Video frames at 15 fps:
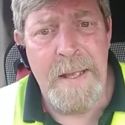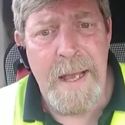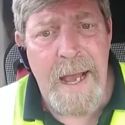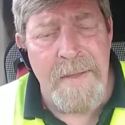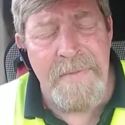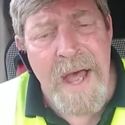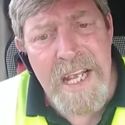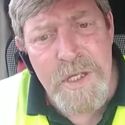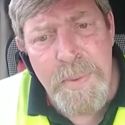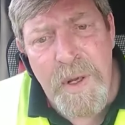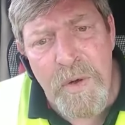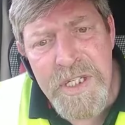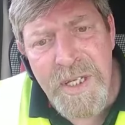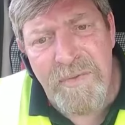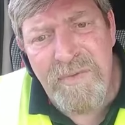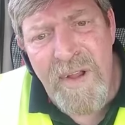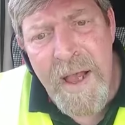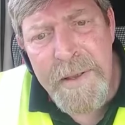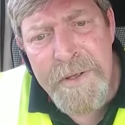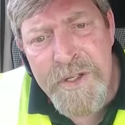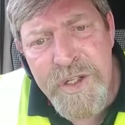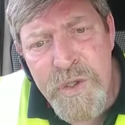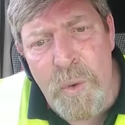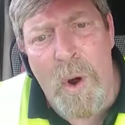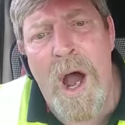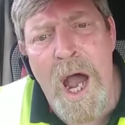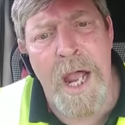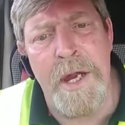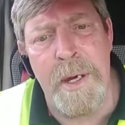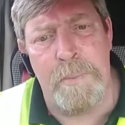And that's because they're flying so
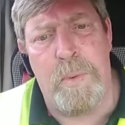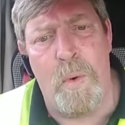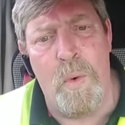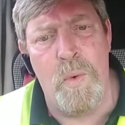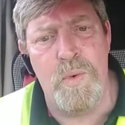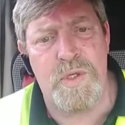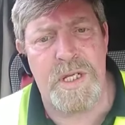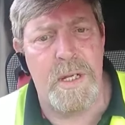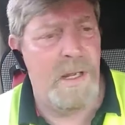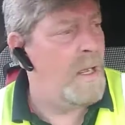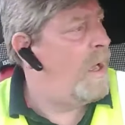high in the polls.